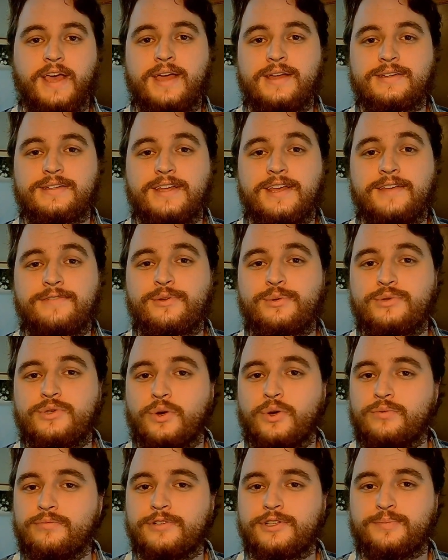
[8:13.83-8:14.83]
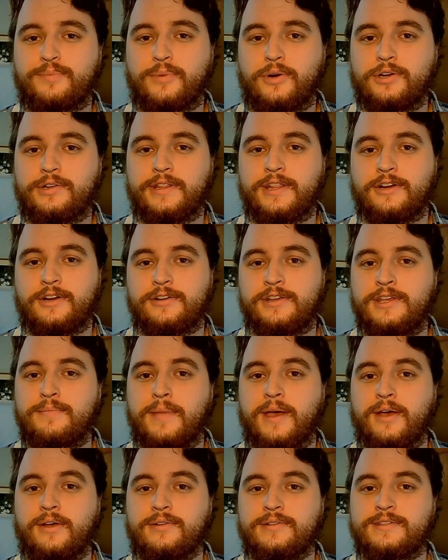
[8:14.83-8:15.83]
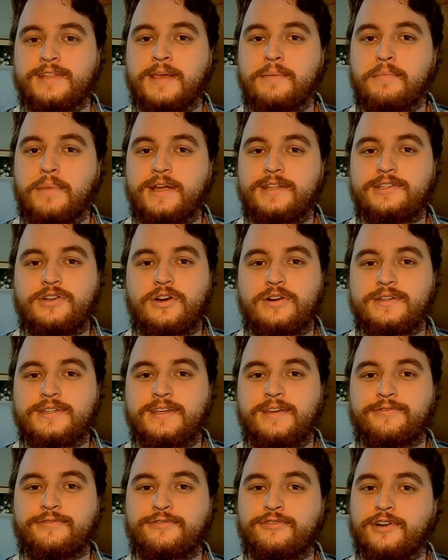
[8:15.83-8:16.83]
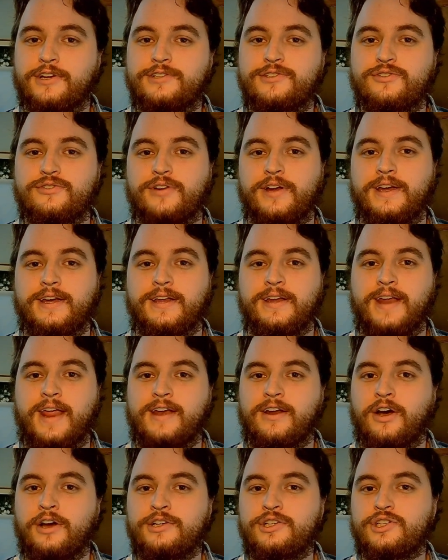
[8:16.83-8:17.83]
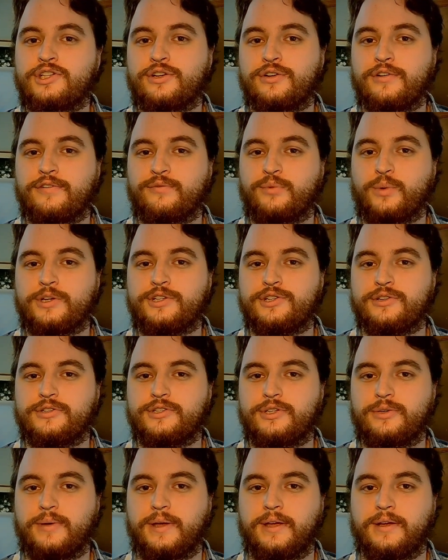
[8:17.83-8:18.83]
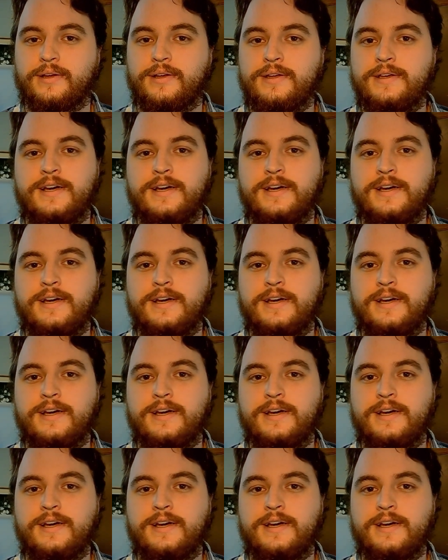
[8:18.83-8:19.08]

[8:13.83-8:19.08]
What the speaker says: And if you don't respond to their emails, they might start to get frustrated and unsure of what you're doing,